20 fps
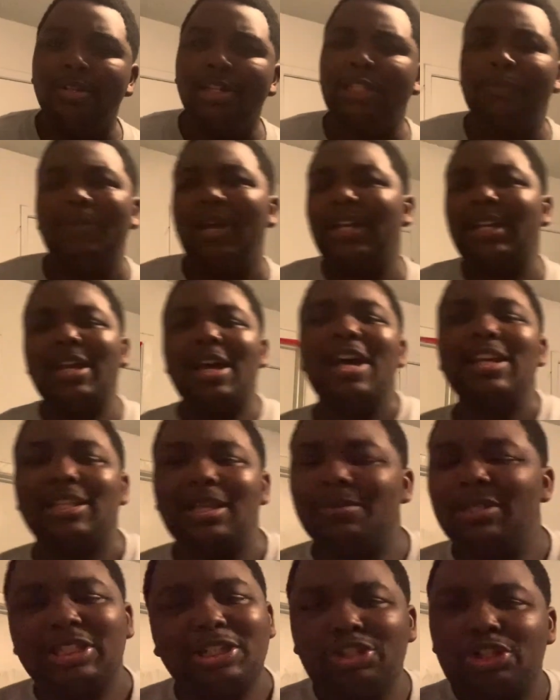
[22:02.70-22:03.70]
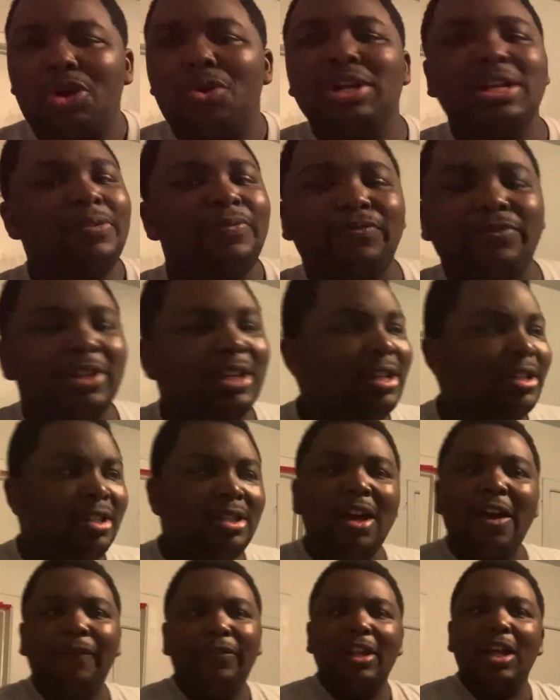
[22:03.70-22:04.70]
is my cousin. I'm just showing him
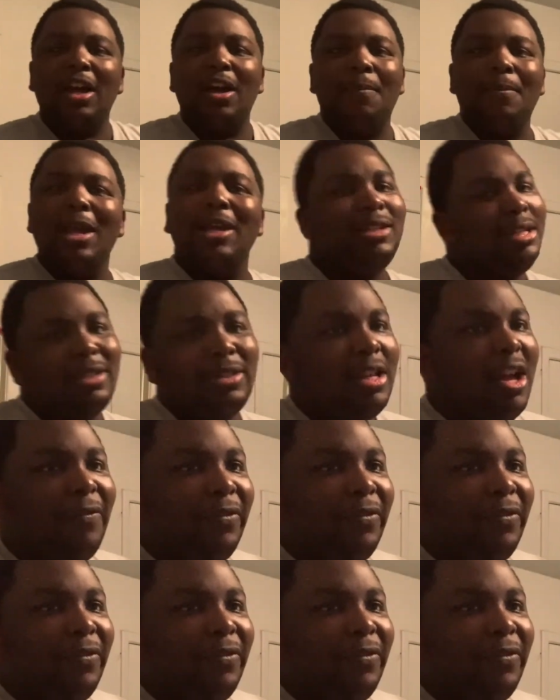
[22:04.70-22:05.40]
tough love, man. Just tough